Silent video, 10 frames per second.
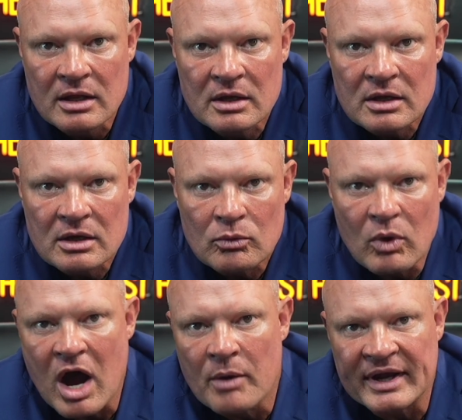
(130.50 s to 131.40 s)
Well,
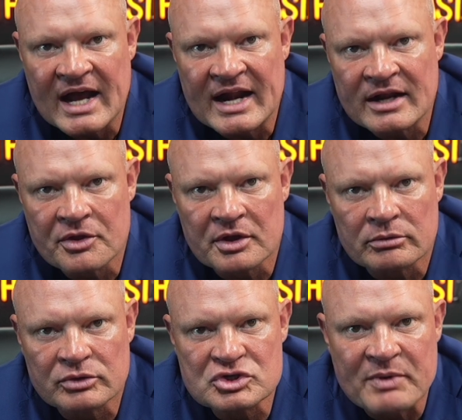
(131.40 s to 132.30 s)
oh my god, I know they're going to
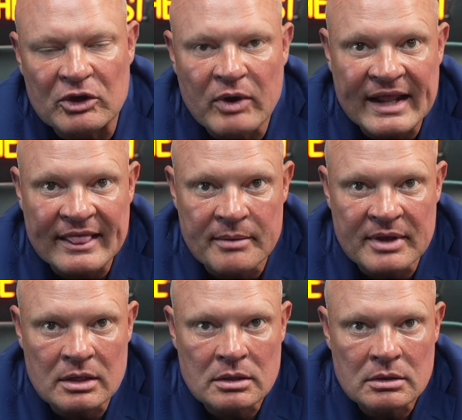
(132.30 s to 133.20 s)
reduce my credit limit.
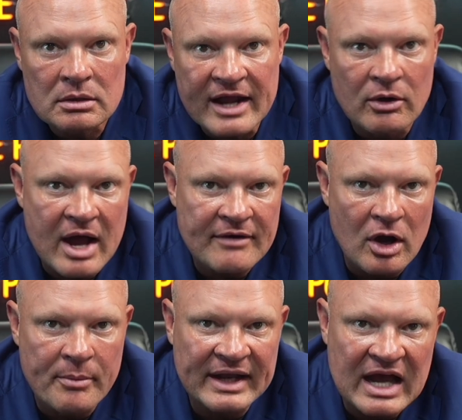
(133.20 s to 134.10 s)
I don't have. Oh
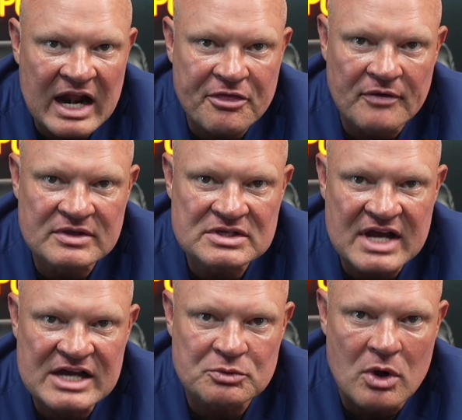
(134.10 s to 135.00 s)
my god, I thought these guys
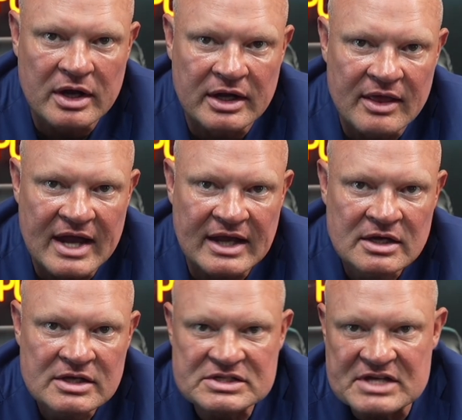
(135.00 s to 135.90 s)
were all going to like
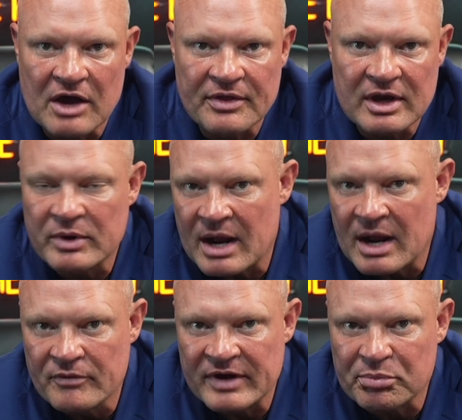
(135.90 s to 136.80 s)
sell and that we're not
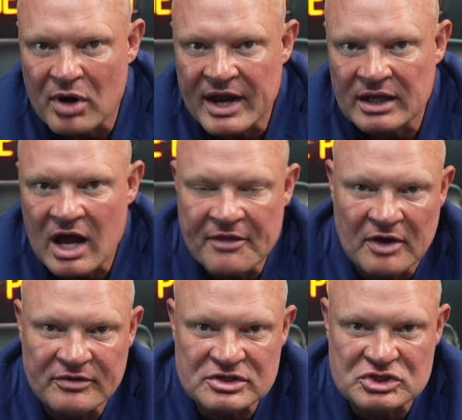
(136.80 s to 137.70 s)
moving any product. I thought the
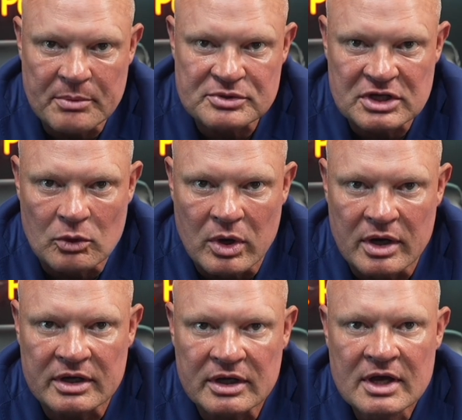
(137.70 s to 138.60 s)
script was going to work.
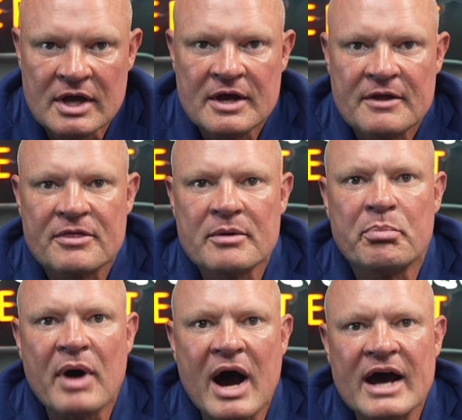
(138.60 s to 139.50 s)
The
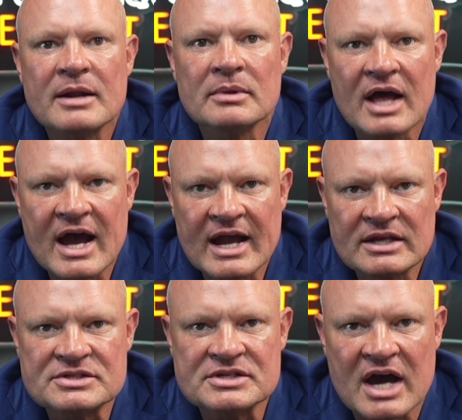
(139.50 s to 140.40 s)
bottom line is
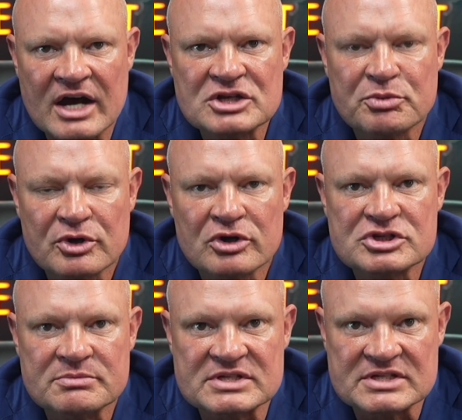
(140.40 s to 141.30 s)
entrepreneurship
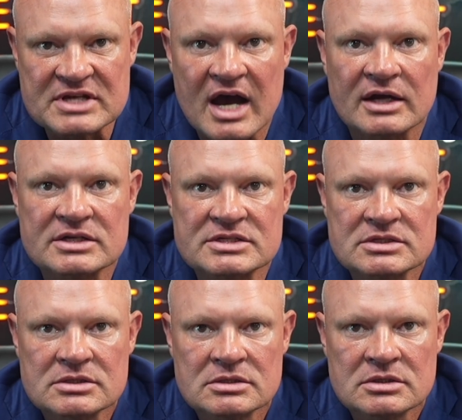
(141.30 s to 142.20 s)
sucks
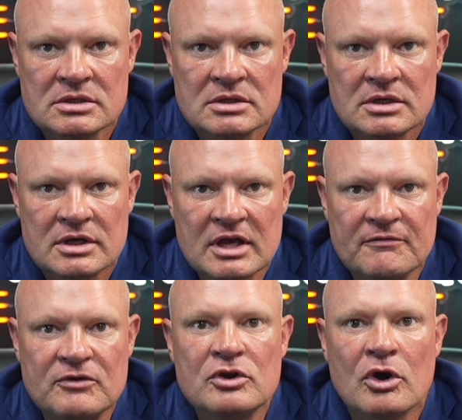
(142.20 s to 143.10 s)
if
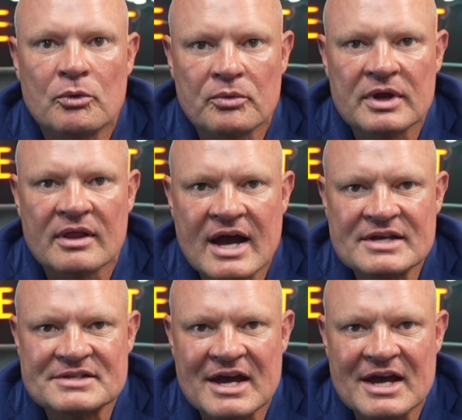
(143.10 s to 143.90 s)
you don't realize that.